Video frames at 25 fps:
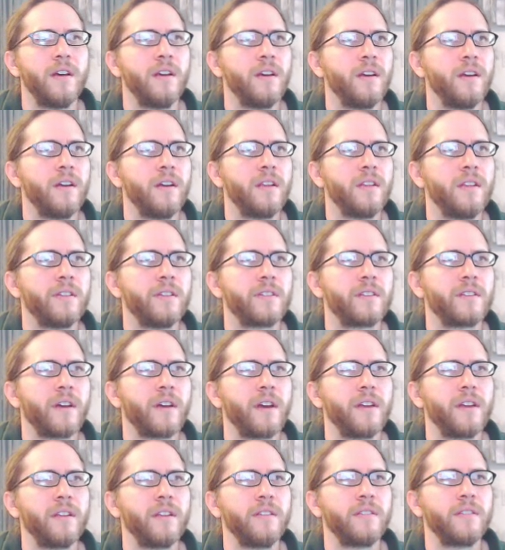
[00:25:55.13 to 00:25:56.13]
The
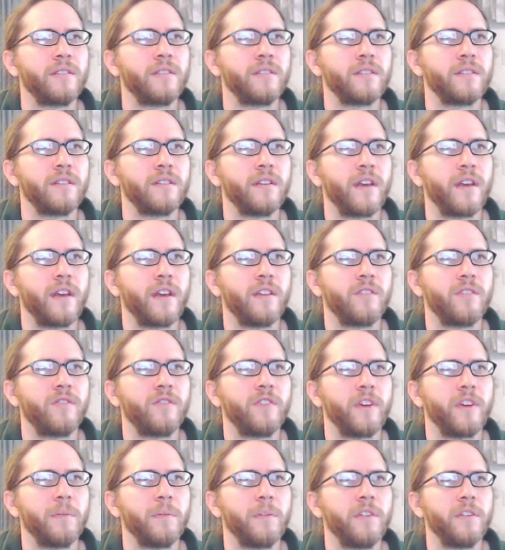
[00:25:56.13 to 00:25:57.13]
signs as
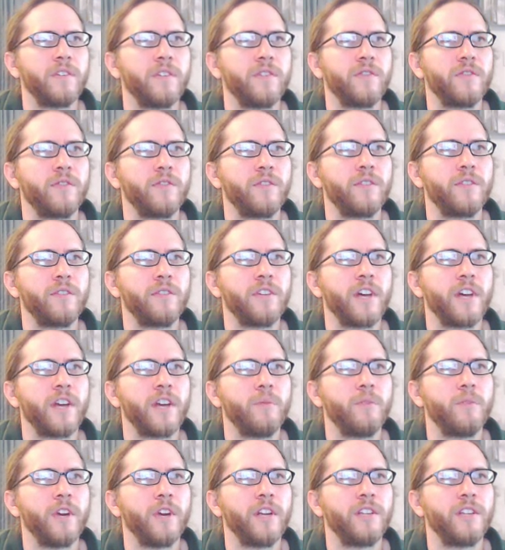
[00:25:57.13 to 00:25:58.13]
feminists. Full-time
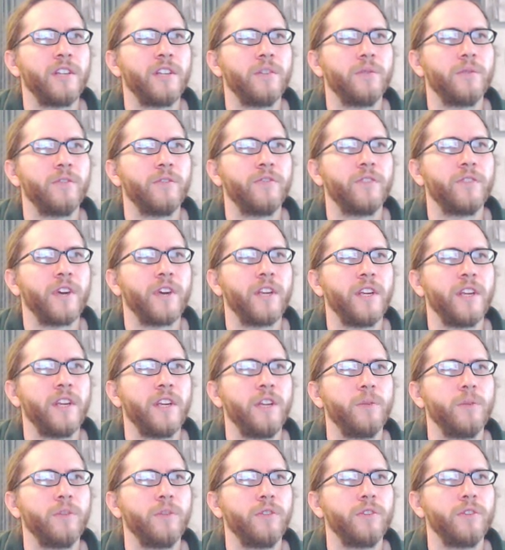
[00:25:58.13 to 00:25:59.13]
ranting will fight
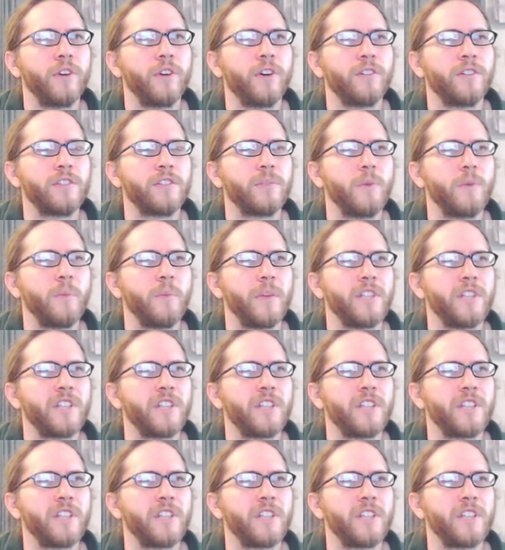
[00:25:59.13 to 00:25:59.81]
anyone who calls them a bitch.